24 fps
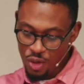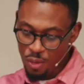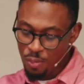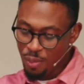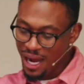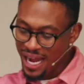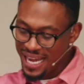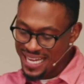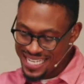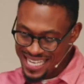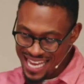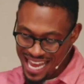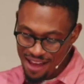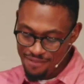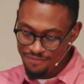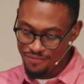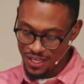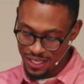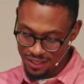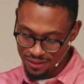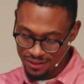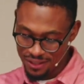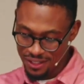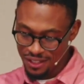either by
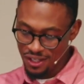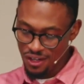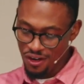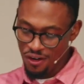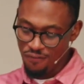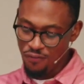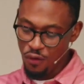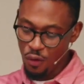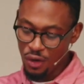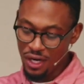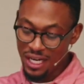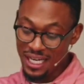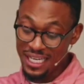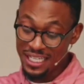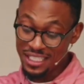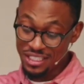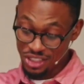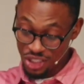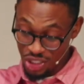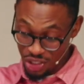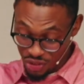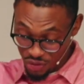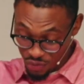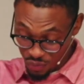heaven, for
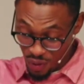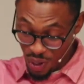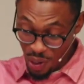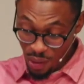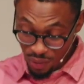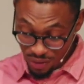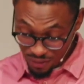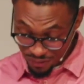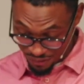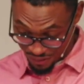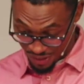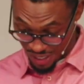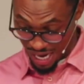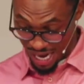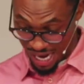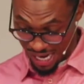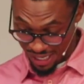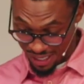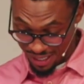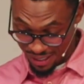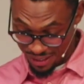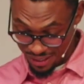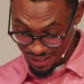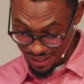it is the throne of
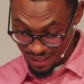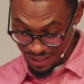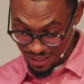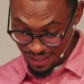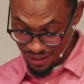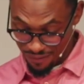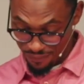God.